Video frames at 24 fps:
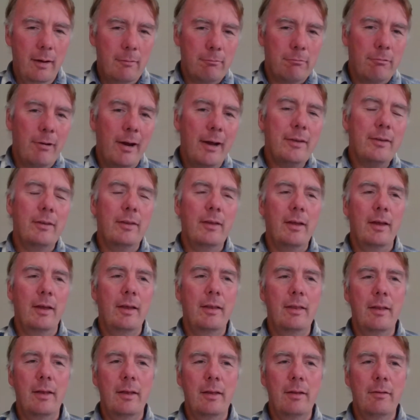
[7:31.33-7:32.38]
read
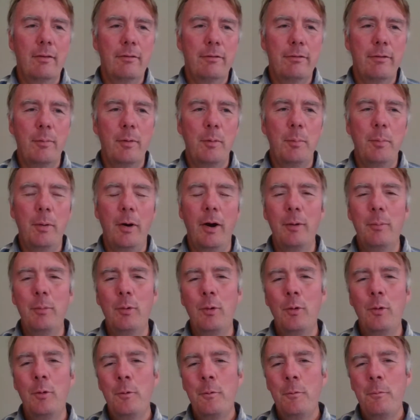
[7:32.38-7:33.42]
from the
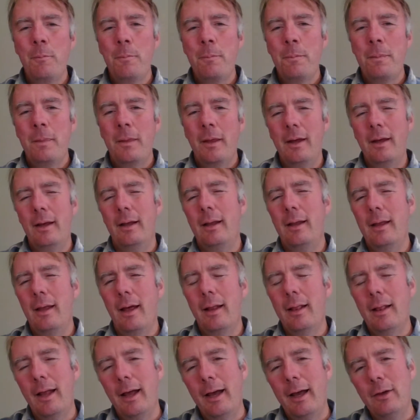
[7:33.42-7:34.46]
Bible, it
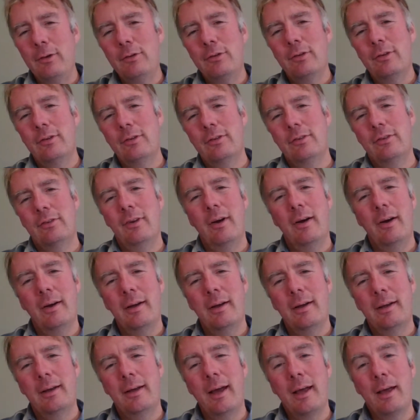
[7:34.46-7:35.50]
allows you to start
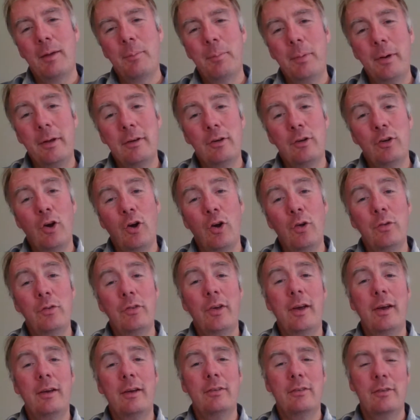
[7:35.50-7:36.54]
getting a better
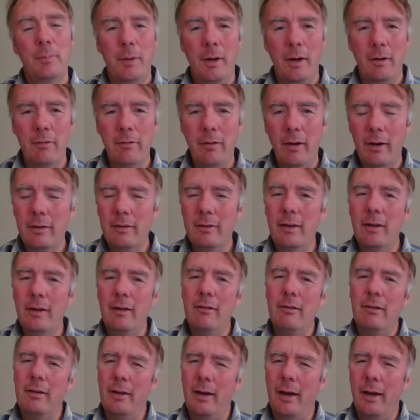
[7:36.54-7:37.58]
context, a better
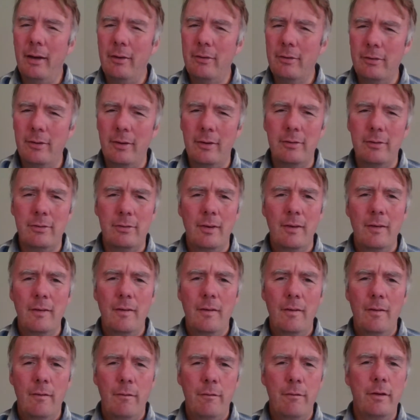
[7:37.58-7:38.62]
idea. How does this
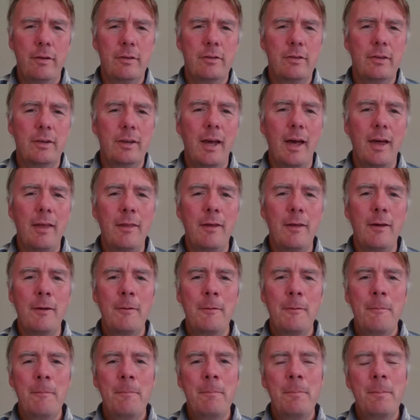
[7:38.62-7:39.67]
fit together?
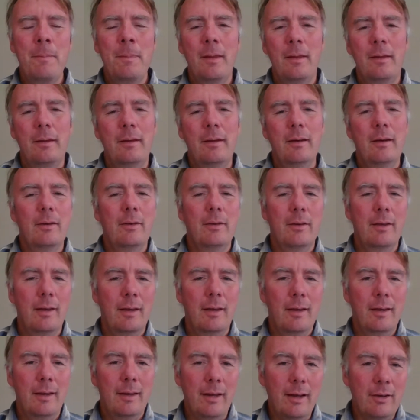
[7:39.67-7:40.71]

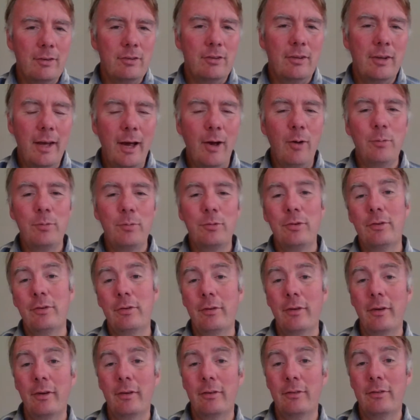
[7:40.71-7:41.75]
It actually helps you
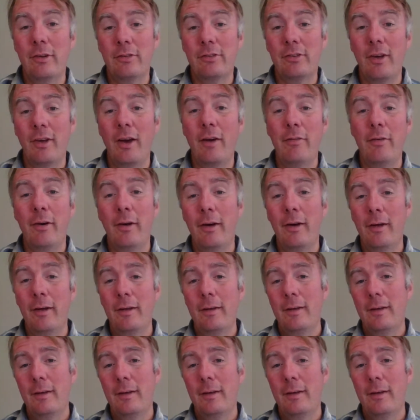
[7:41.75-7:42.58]
to discover